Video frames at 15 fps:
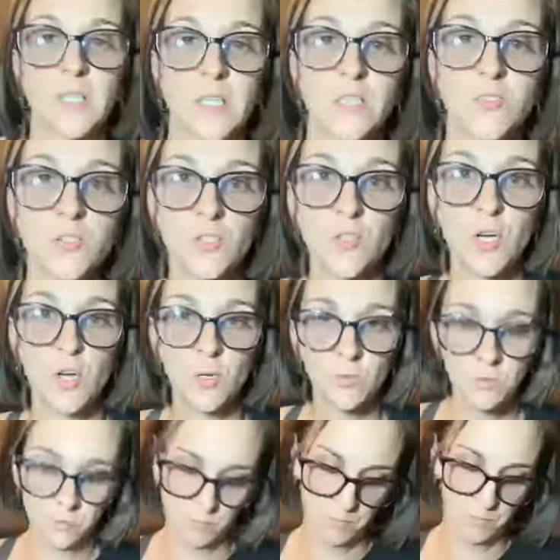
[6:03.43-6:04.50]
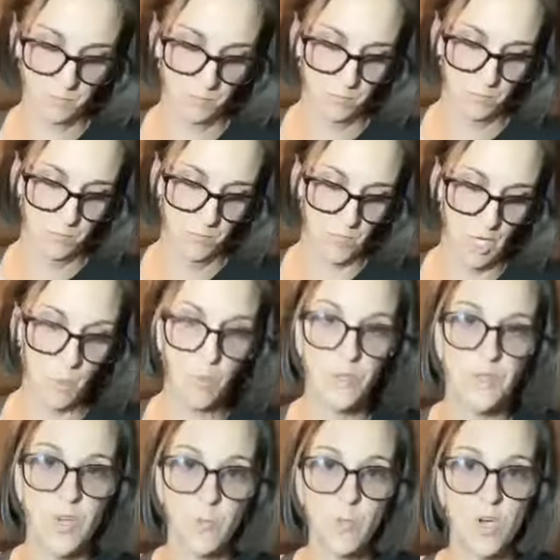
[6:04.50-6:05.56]
needs to know, not
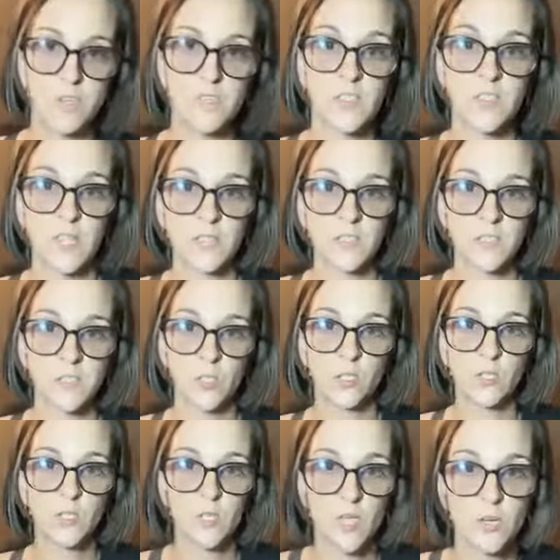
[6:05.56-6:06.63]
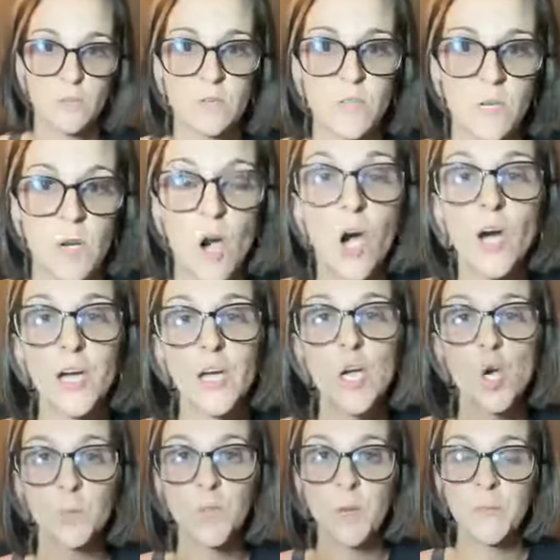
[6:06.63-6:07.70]
what they want to necessarily know. All right,
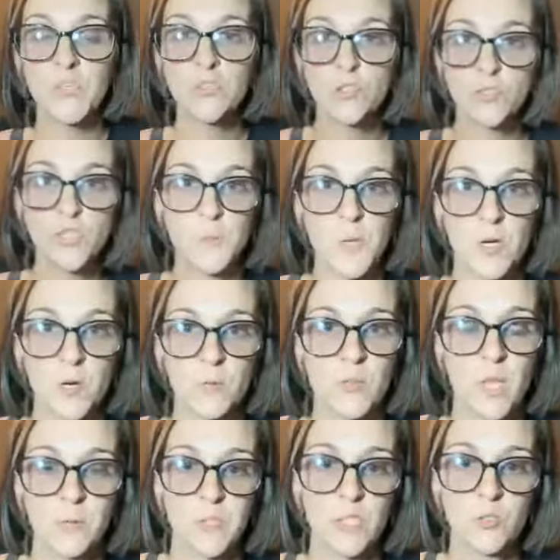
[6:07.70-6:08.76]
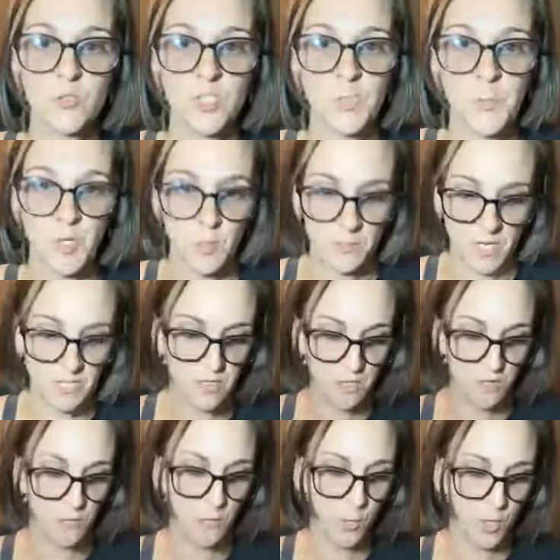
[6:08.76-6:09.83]
Hope, let me do a spirit
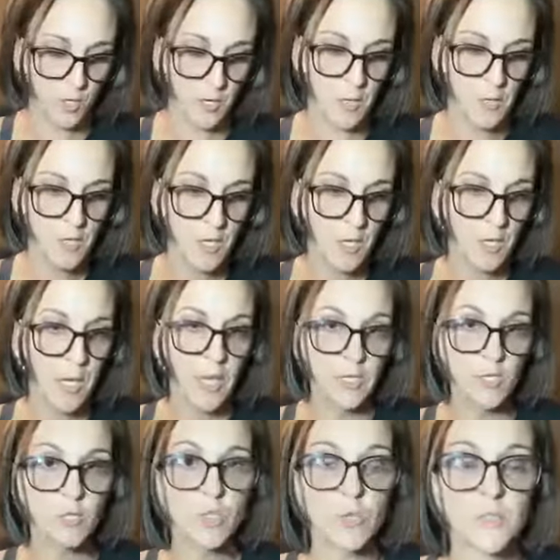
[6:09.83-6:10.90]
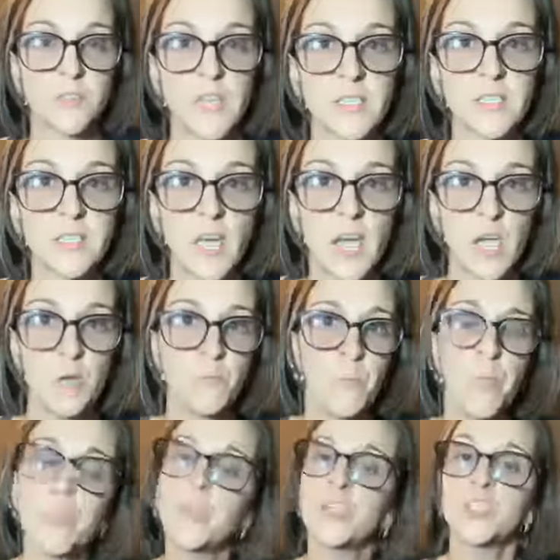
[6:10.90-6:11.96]
message for you. And you know what they say?
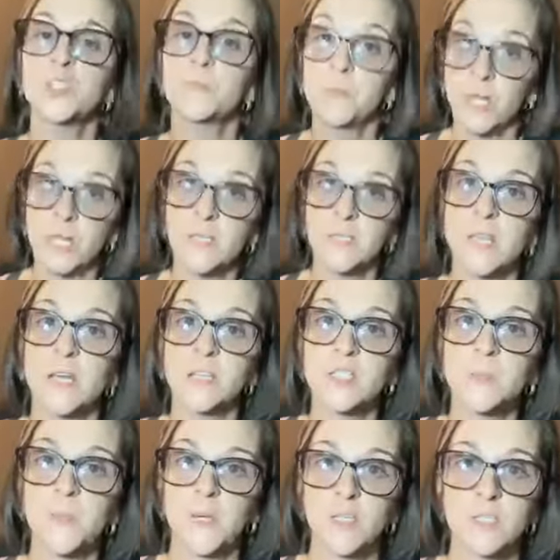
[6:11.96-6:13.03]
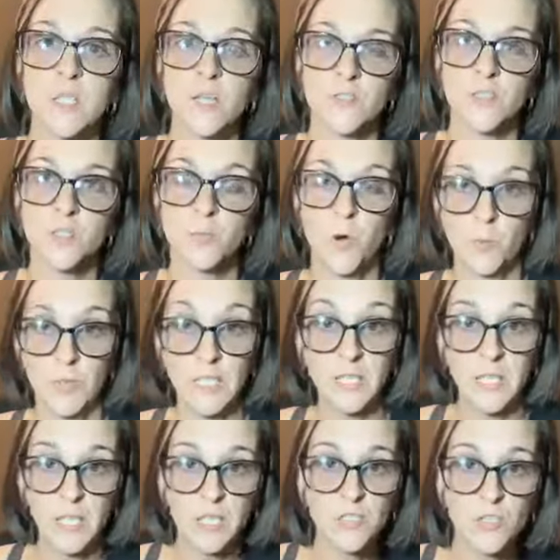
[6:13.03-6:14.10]
Like I said, spirit tells us what we
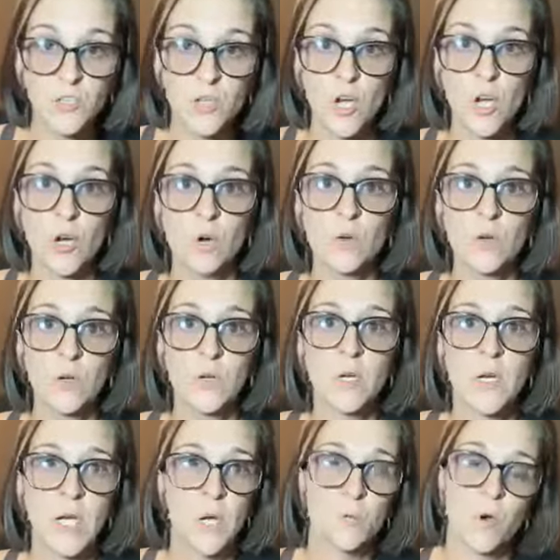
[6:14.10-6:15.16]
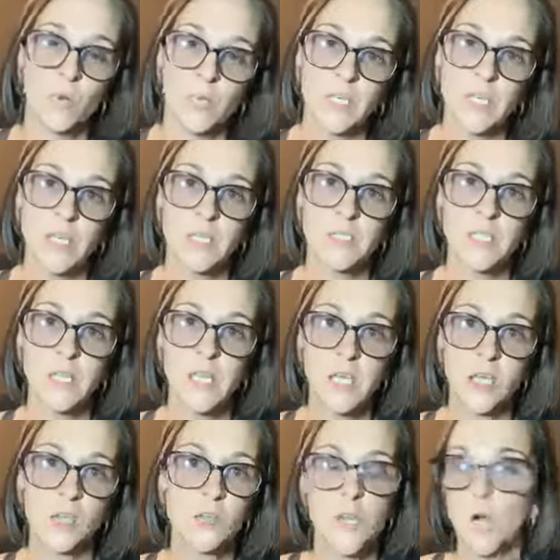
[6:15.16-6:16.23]
need to know and what we need to
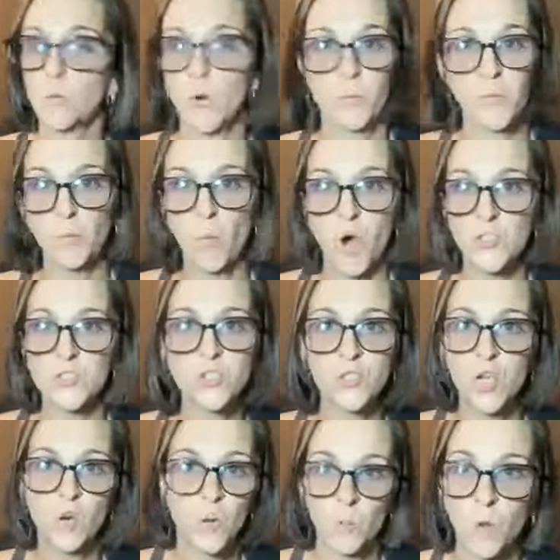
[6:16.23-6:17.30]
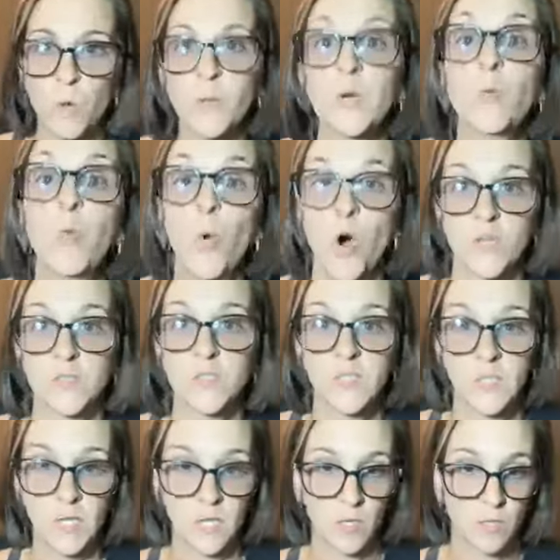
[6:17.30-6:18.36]
hear, not what we want to know and what we want to
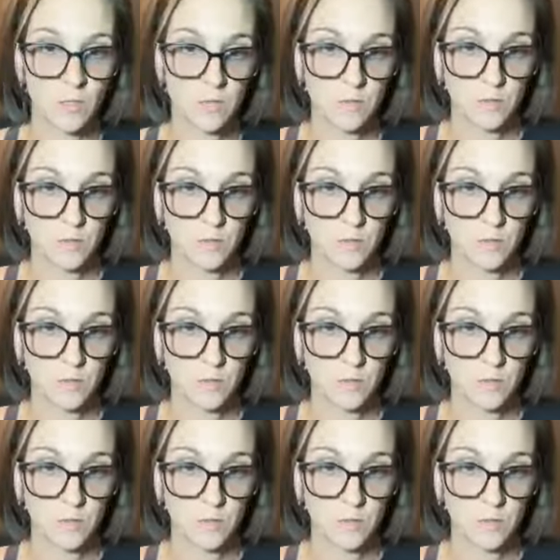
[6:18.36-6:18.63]
hear.